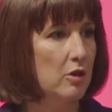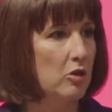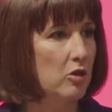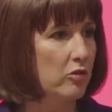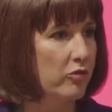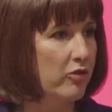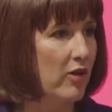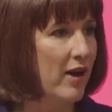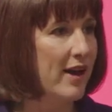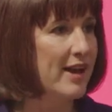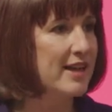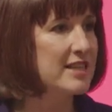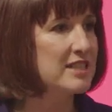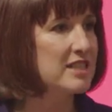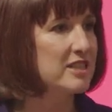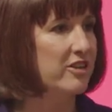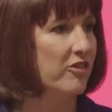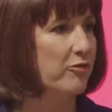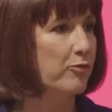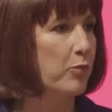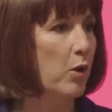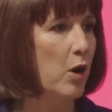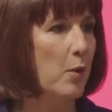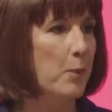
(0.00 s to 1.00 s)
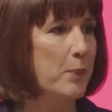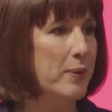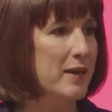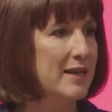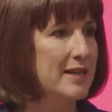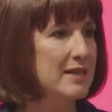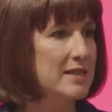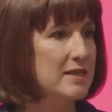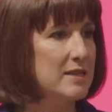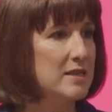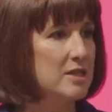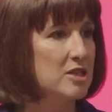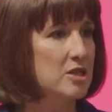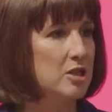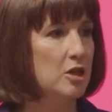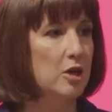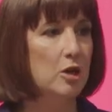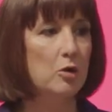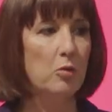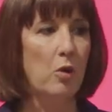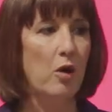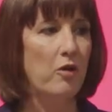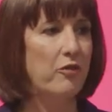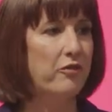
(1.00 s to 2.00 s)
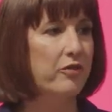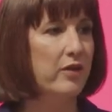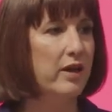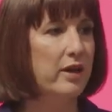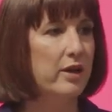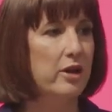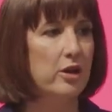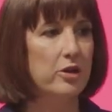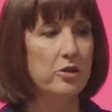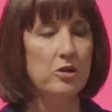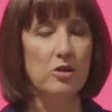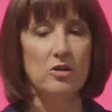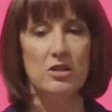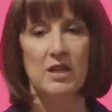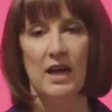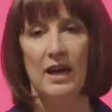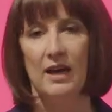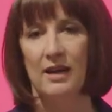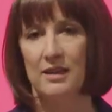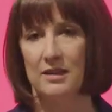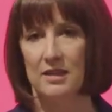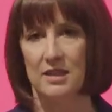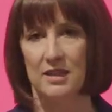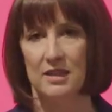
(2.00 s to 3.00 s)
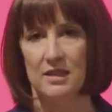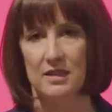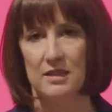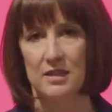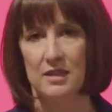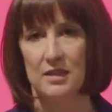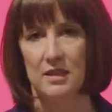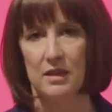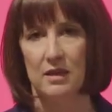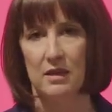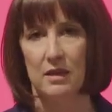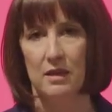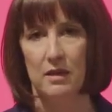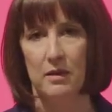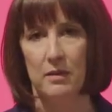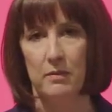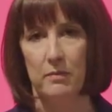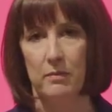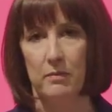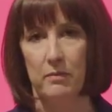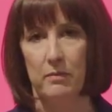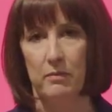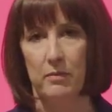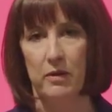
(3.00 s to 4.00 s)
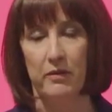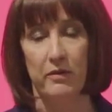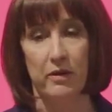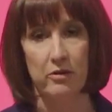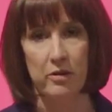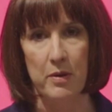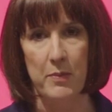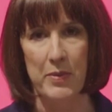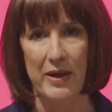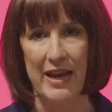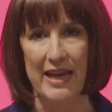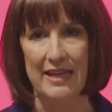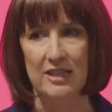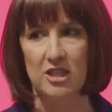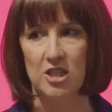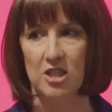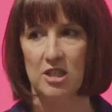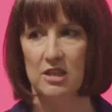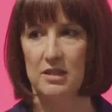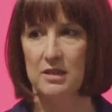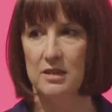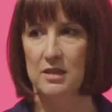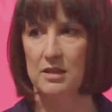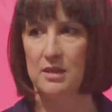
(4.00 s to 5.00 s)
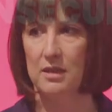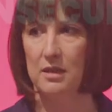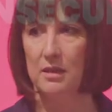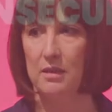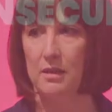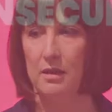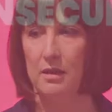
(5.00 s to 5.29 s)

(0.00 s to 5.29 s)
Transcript: The rise of populists who offer not answers, but recriminations.